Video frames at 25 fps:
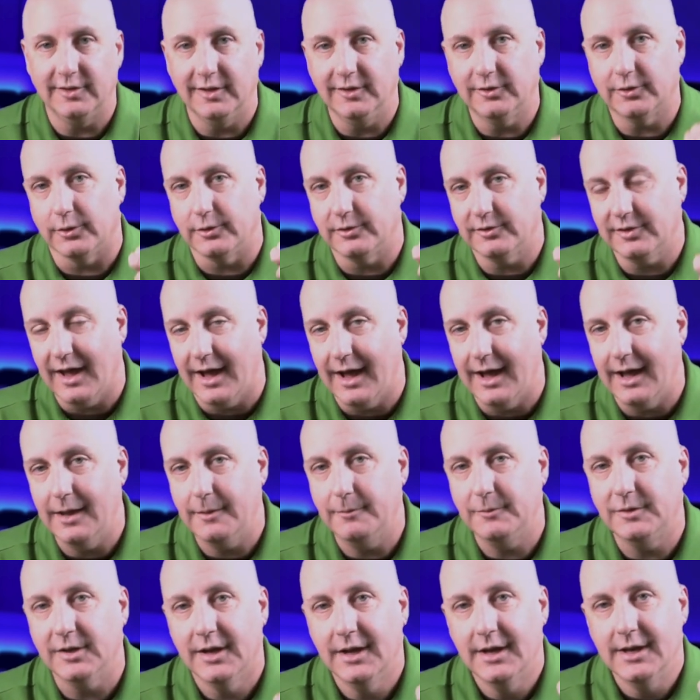These are
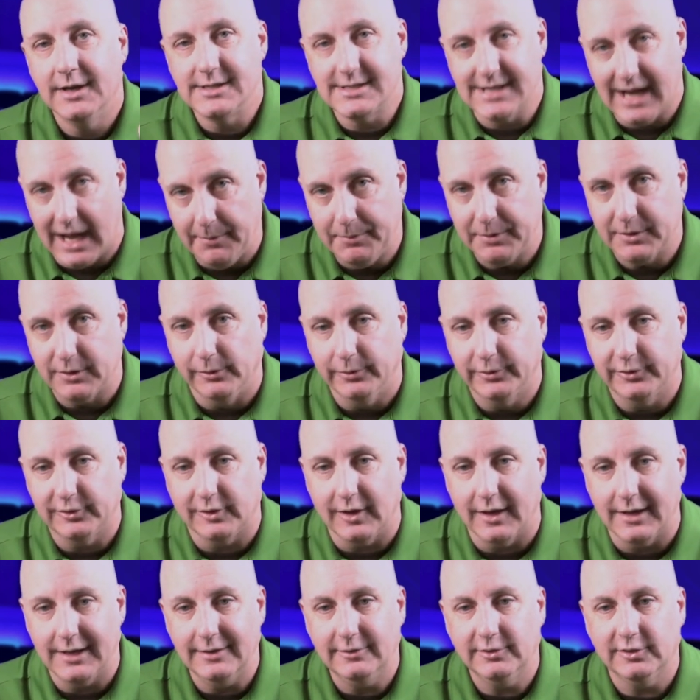timed topical
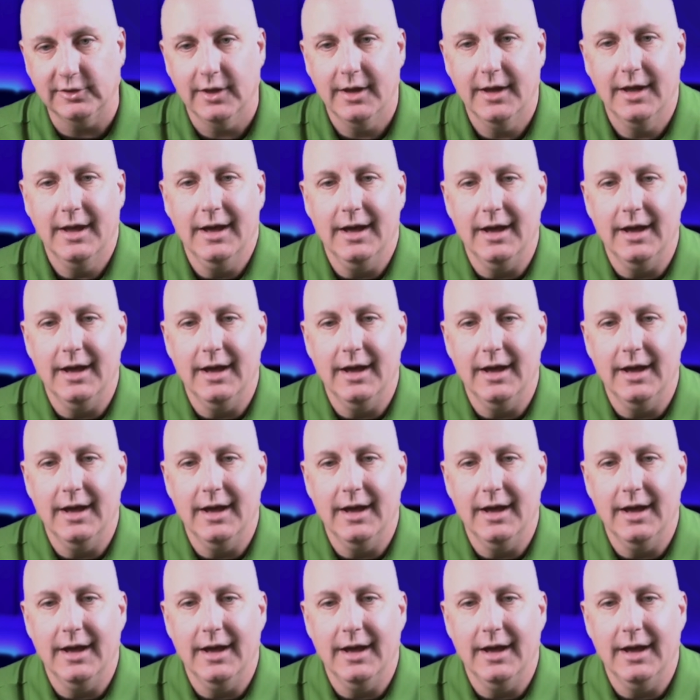studies.